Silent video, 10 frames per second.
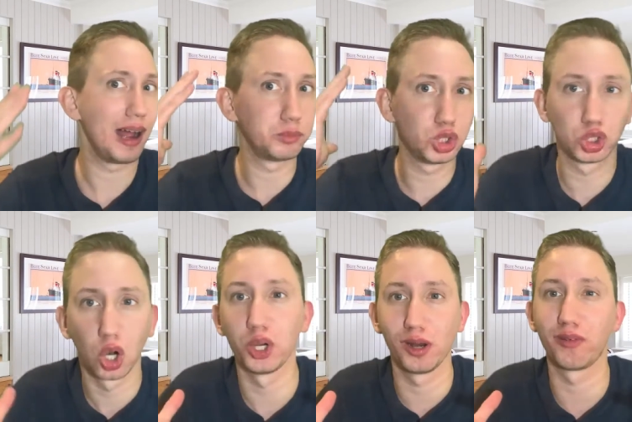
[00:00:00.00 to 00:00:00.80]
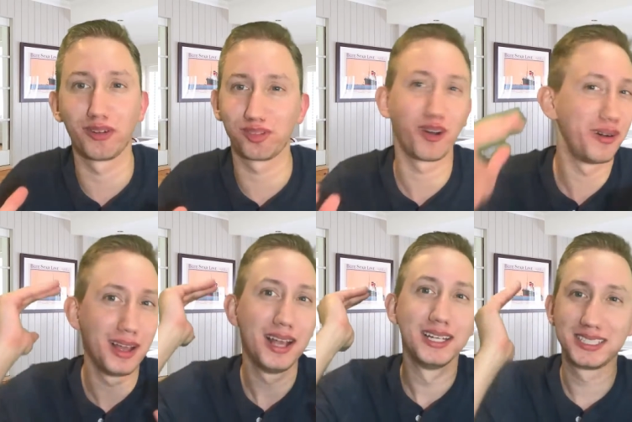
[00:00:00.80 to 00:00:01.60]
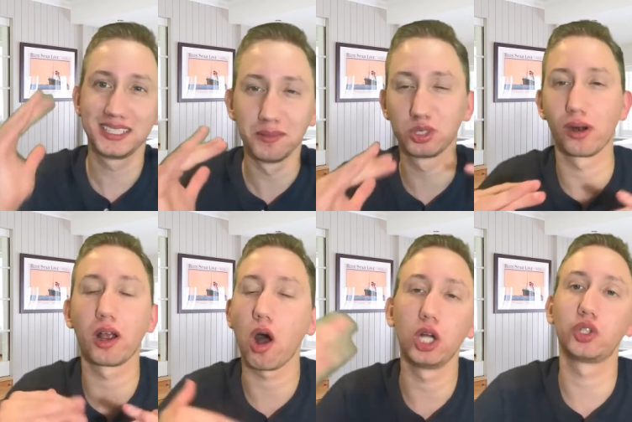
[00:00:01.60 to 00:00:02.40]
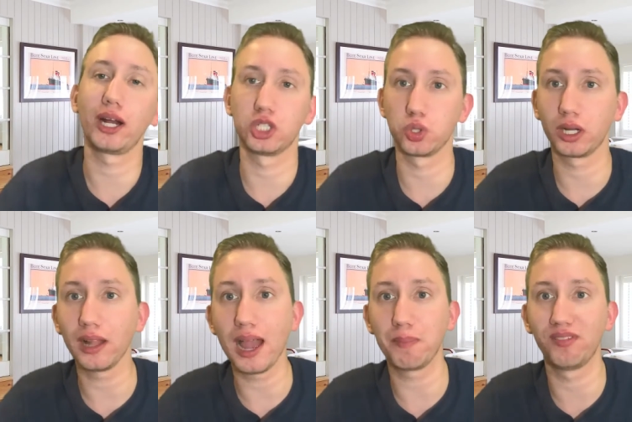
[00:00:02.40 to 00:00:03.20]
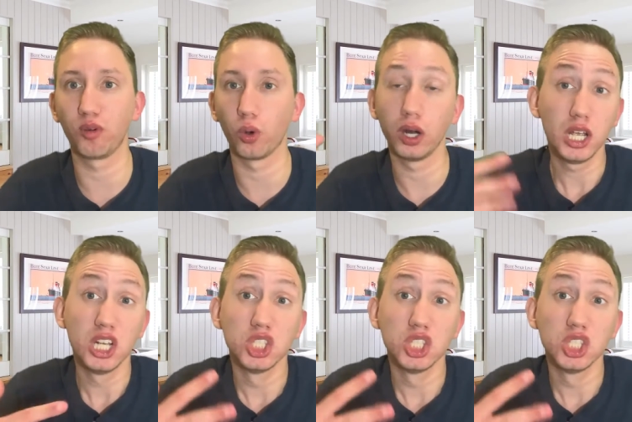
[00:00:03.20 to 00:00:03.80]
I'm sure you've referred some sort of contractor to a client before.